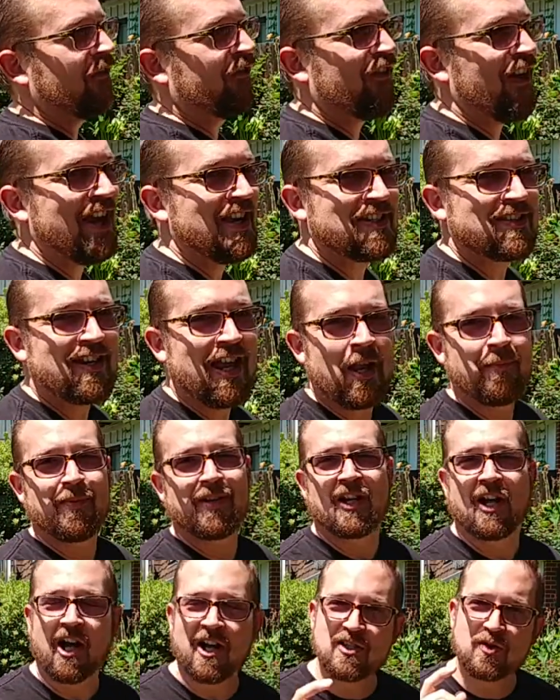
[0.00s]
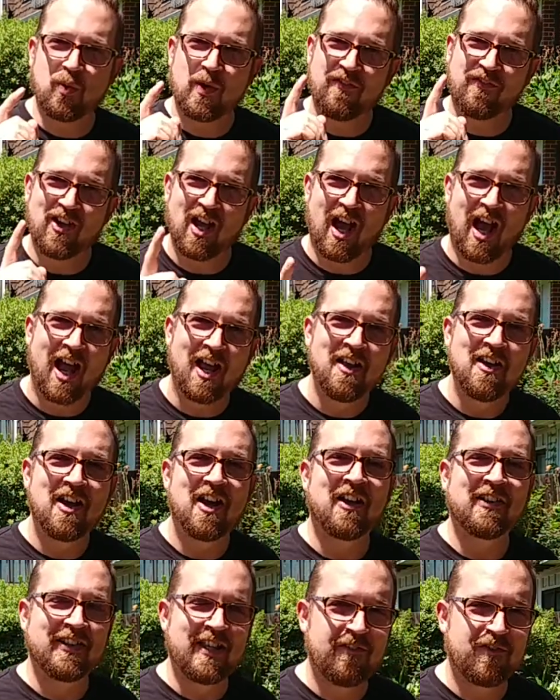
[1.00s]
the face. And because we've got
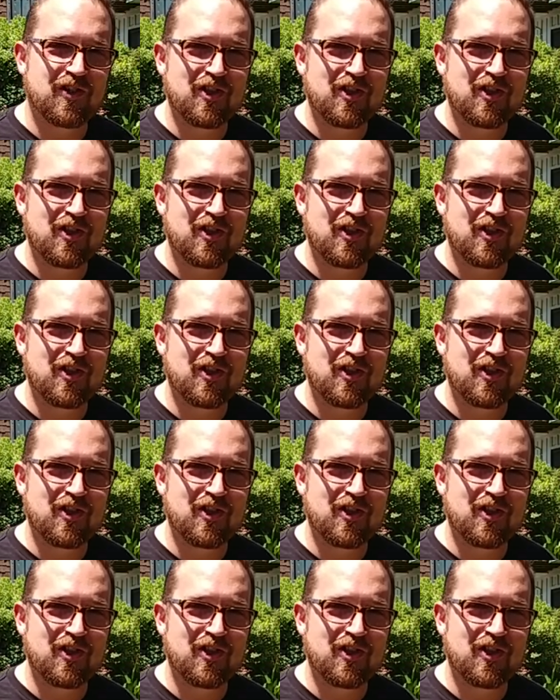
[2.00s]
a leaf